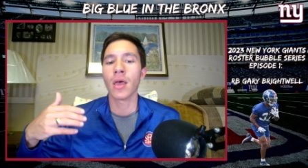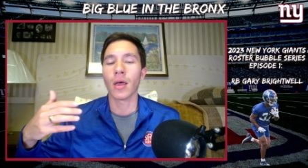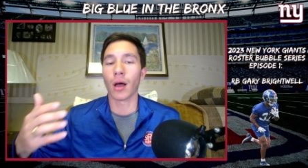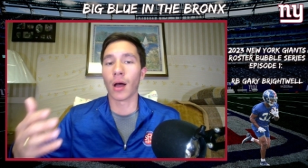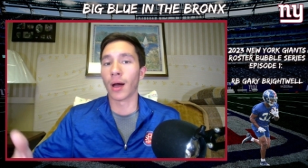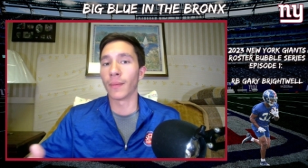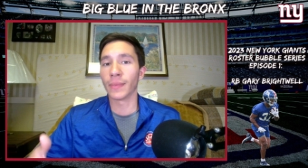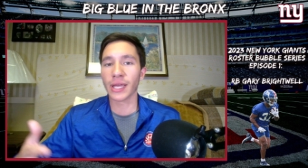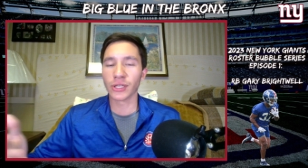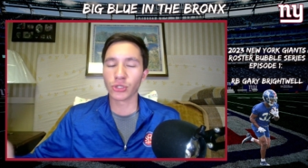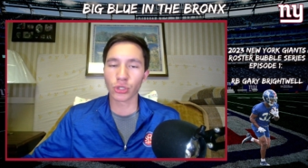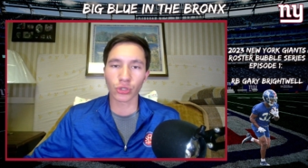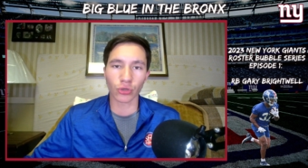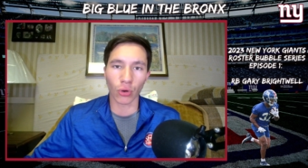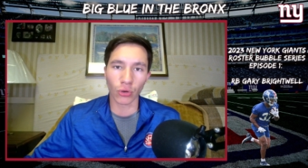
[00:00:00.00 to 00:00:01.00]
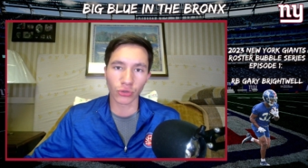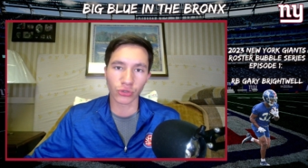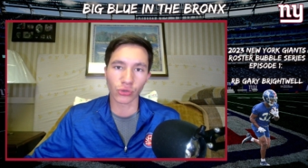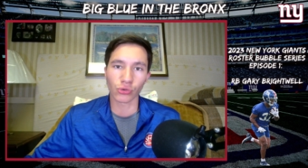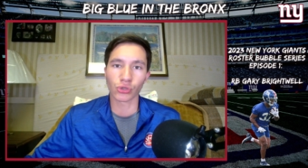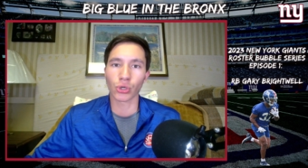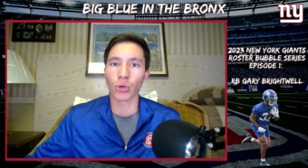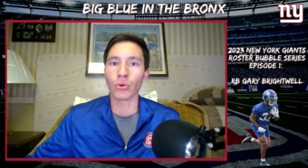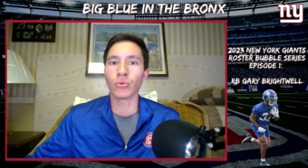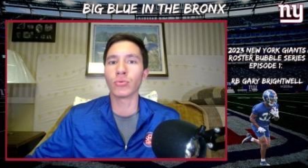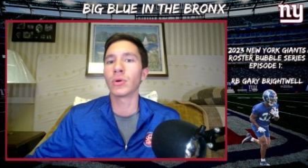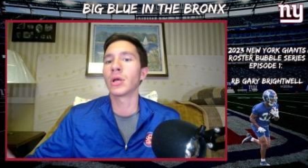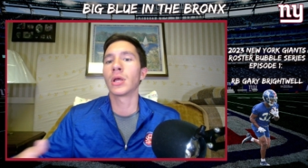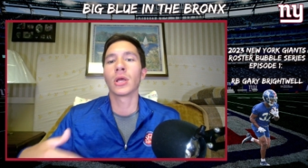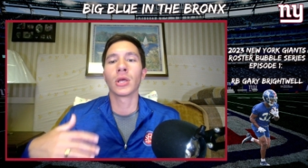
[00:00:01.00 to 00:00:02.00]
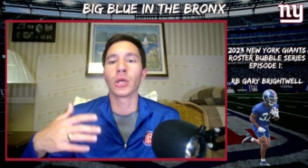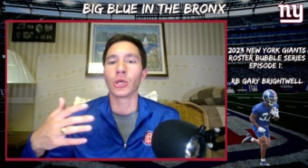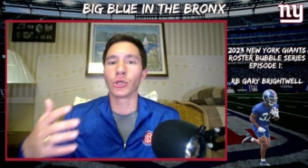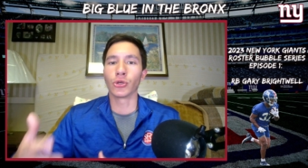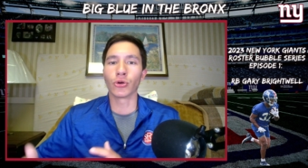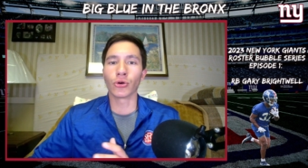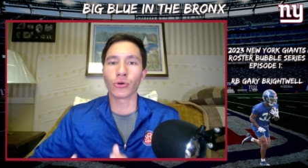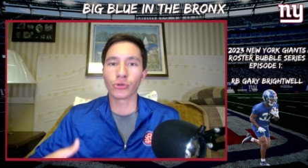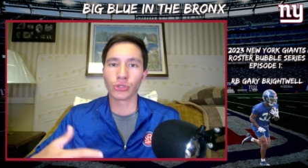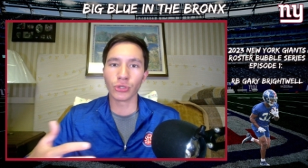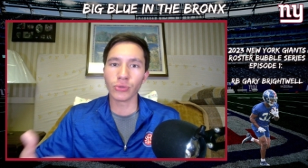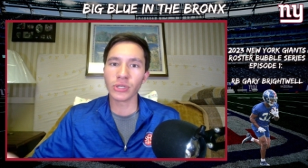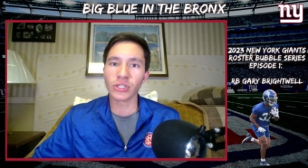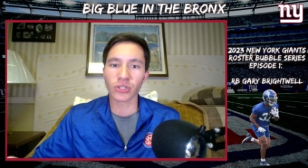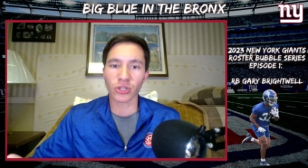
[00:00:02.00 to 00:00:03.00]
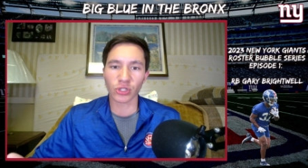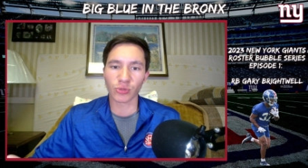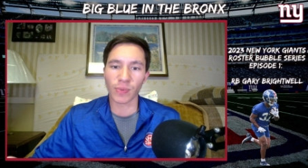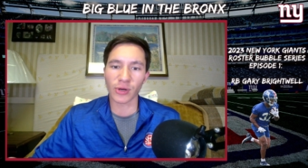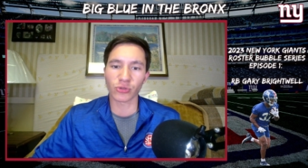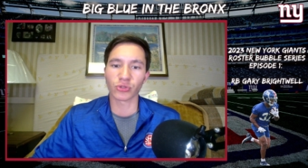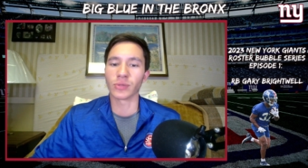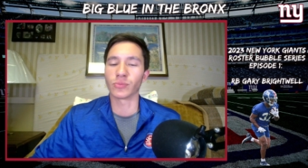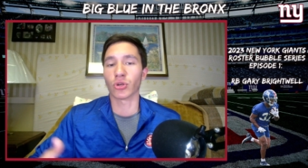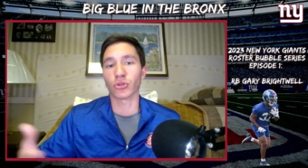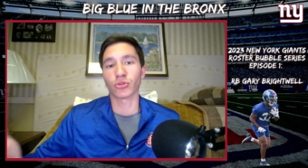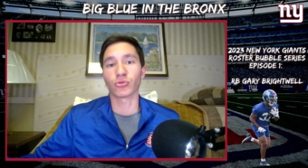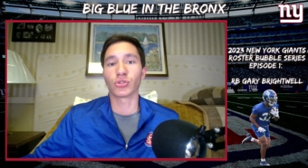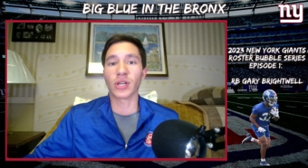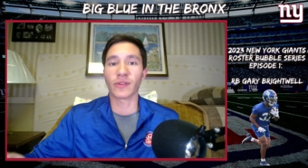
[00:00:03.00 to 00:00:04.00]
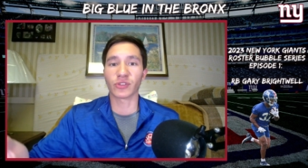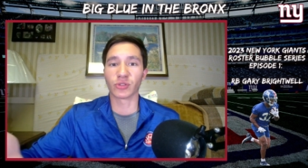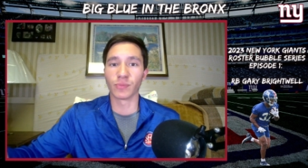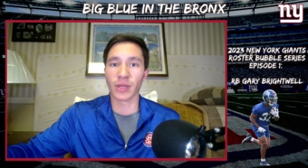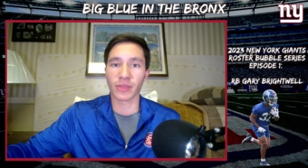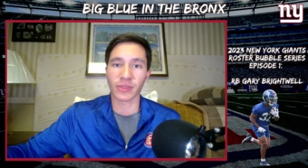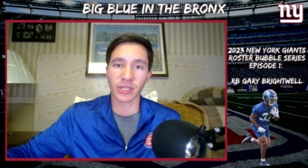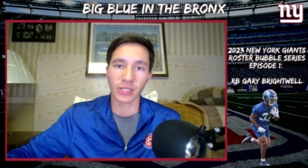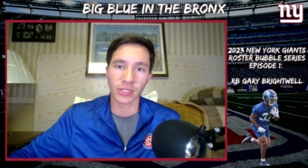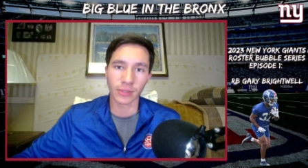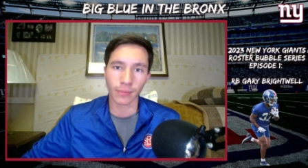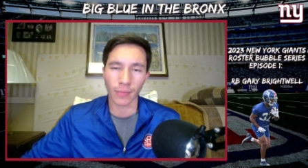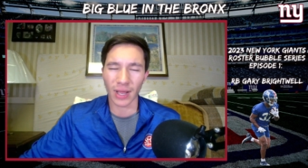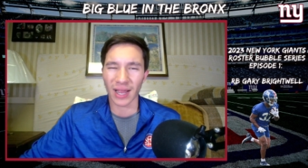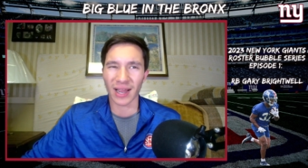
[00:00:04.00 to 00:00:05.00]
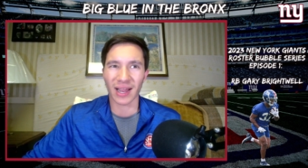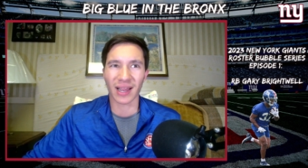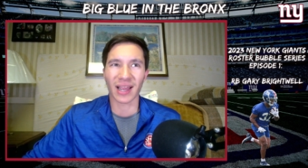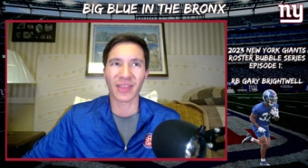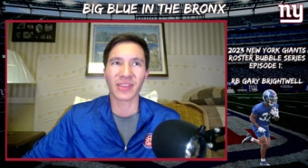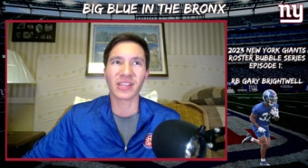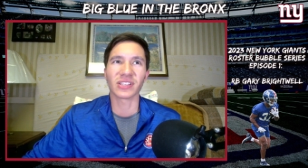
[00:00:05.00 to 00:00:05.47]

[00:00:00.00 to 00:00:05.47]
And just also show your duties on special teams. Also, Jeff Smith, he, I think,